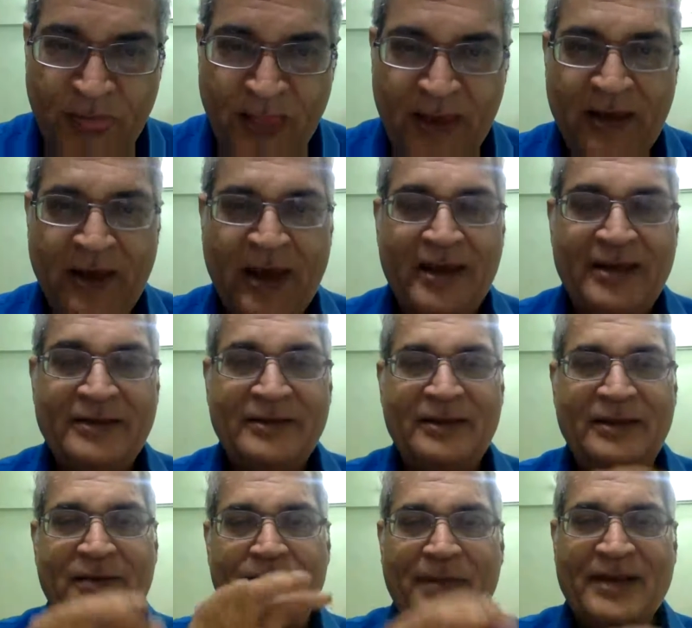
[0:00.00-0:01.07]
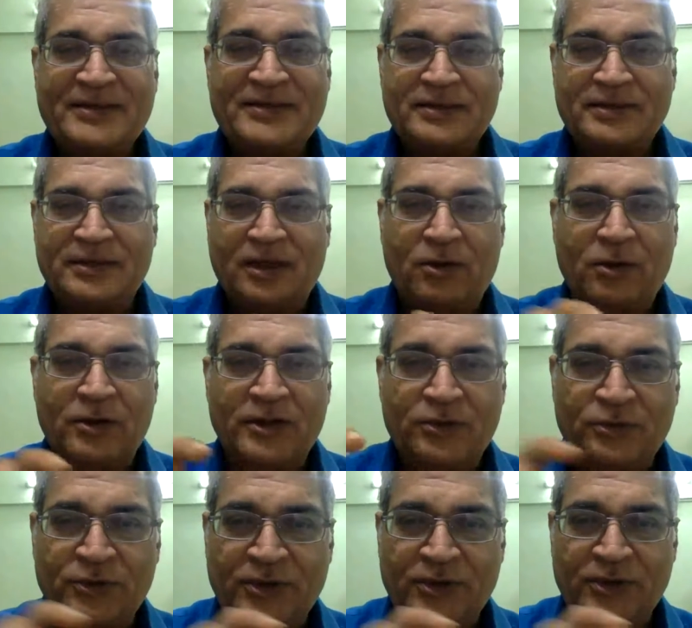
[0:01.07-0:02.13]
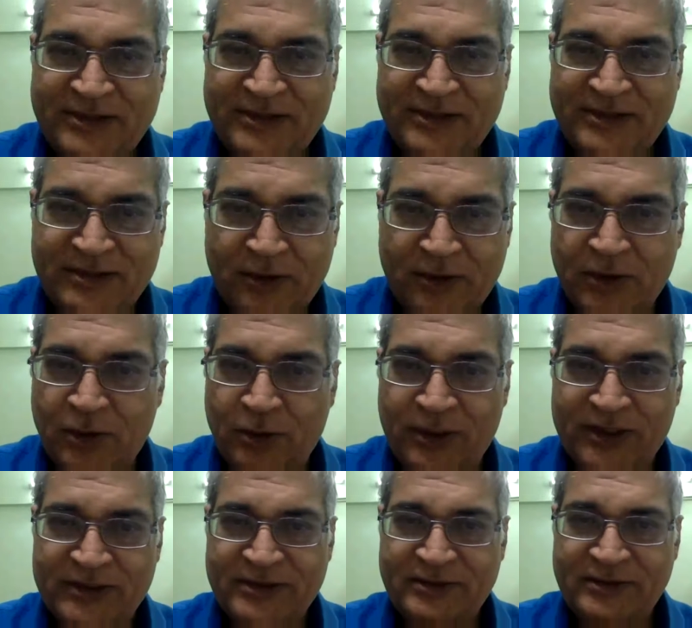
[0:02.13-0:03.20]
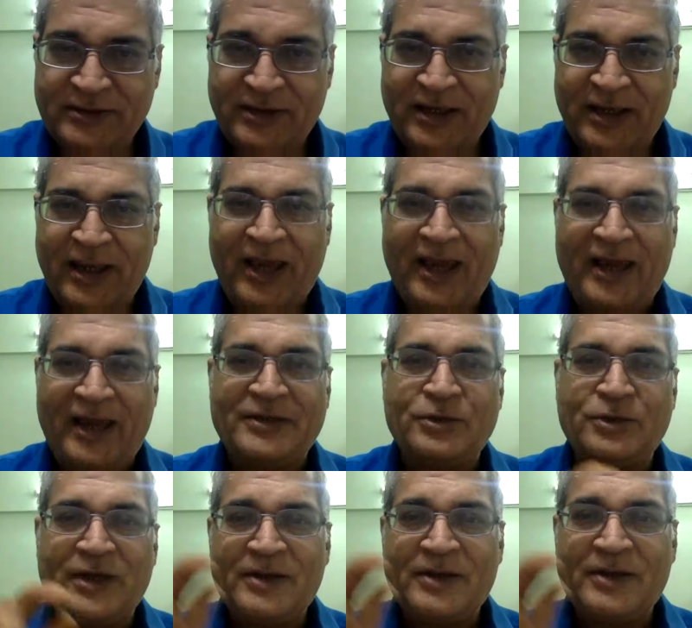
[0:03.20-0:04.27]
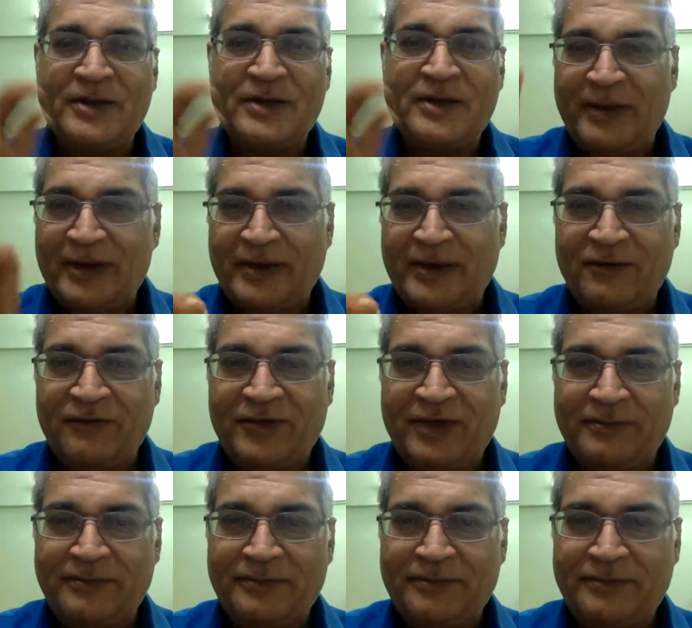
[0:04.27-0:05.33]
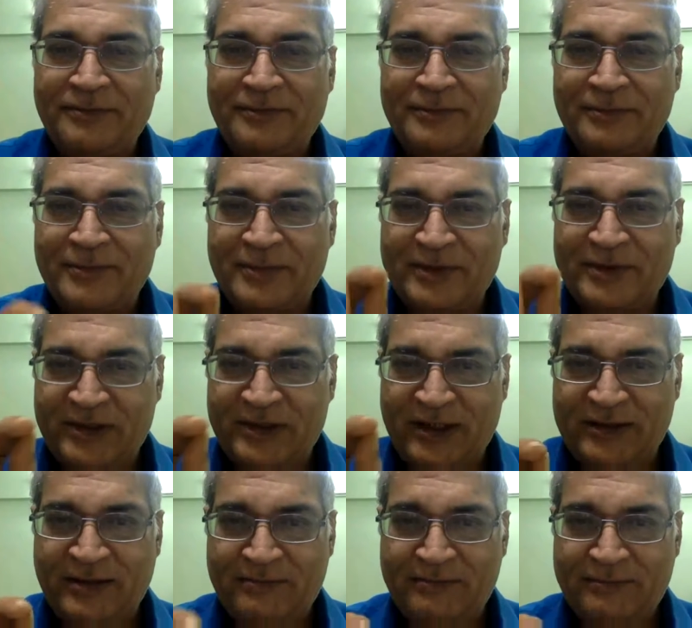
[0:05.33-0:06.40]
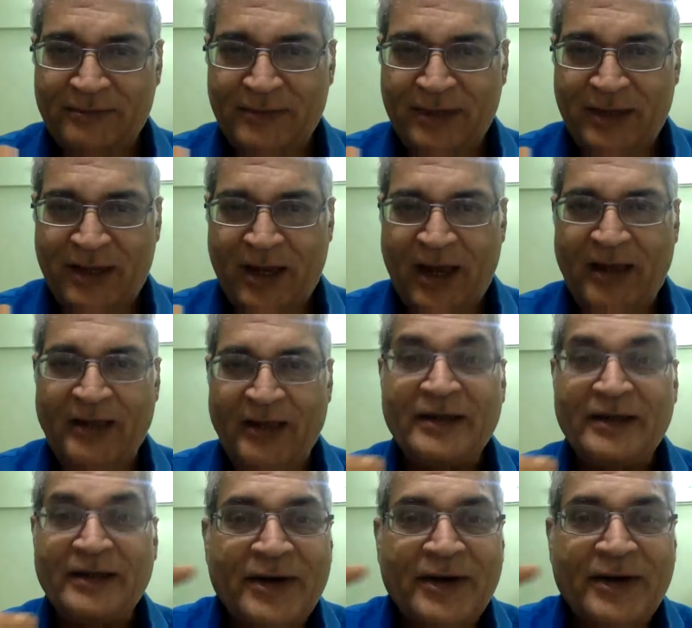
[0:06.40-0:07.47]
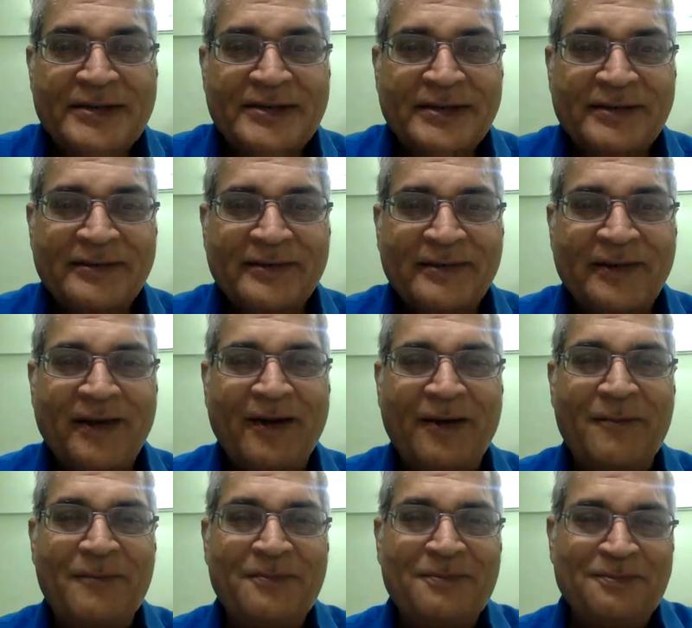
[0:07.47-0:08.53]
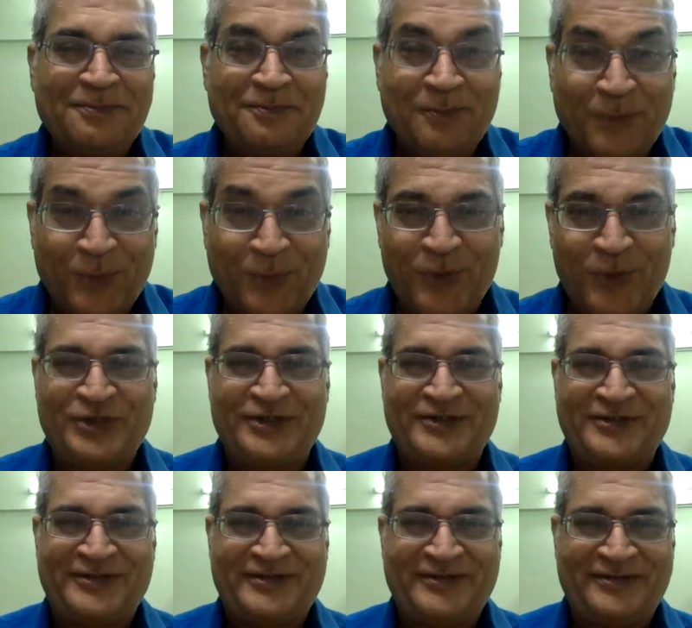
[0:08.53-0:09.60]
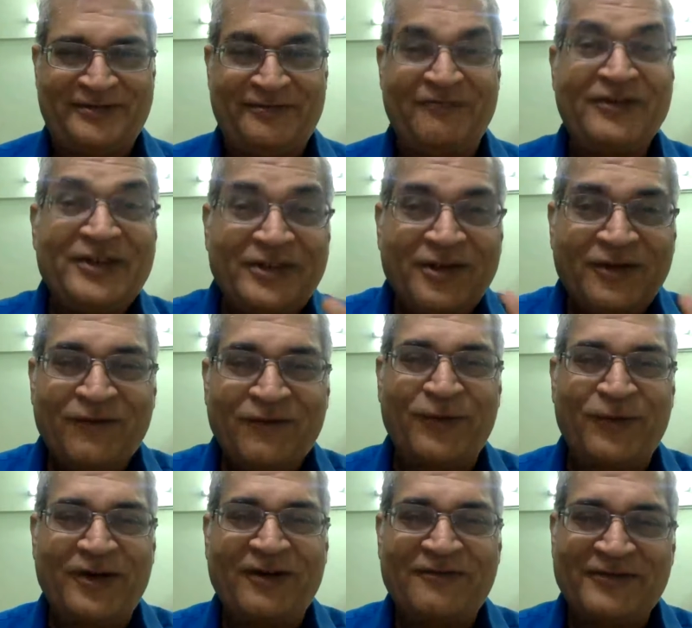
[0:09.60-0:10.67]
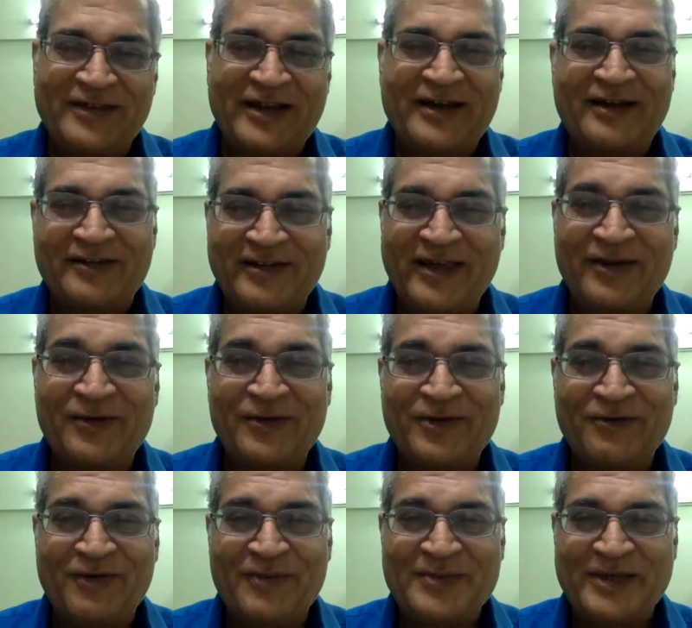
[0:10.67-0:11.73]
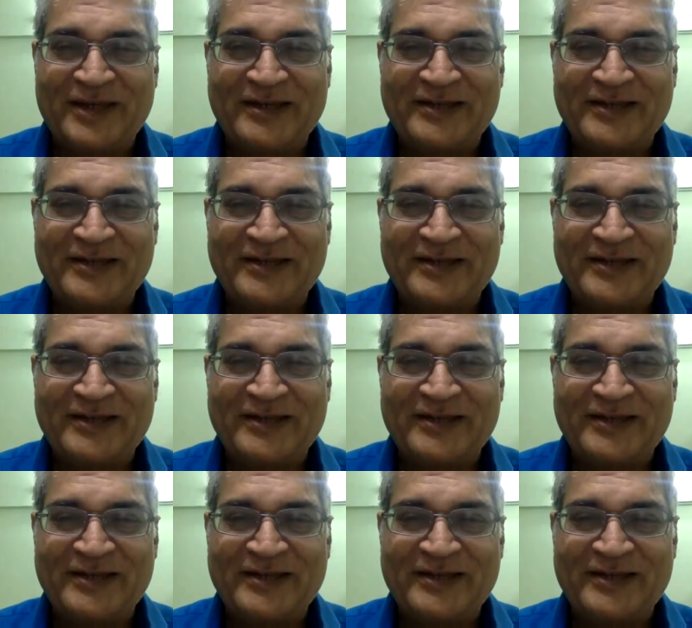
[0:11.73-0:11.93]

and they match according to the budget or the location, and you can pick any of them, pick them, and it creates a brochure with the photographs that are there on your website,